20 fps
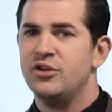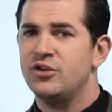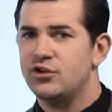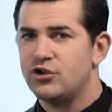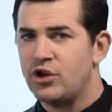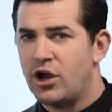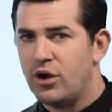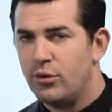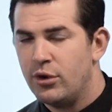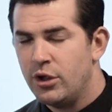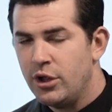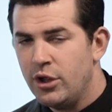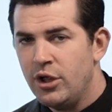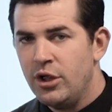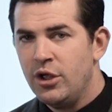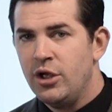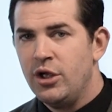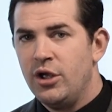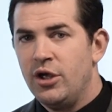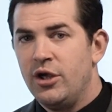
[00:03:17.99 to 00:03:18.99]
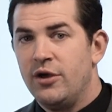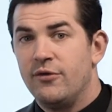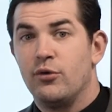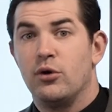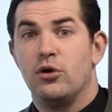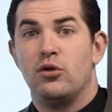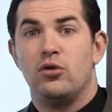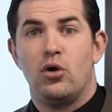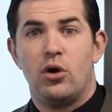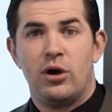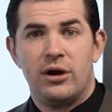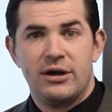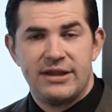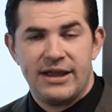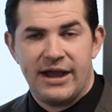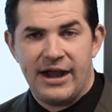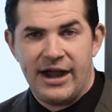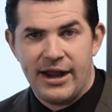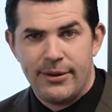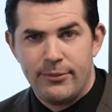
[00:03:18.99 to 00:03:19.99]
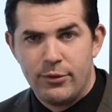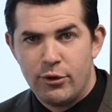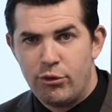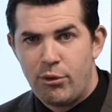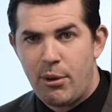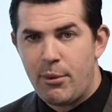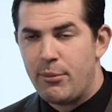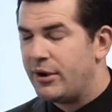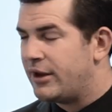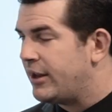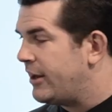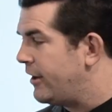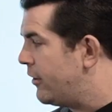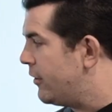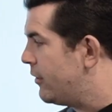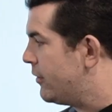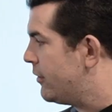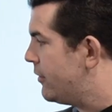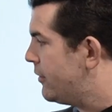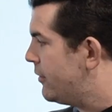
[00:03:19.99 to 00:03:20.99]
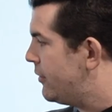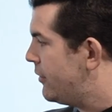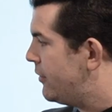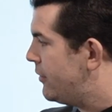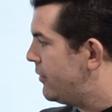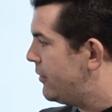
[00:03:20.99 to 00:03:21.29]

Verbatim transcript: So for a long time, we would hear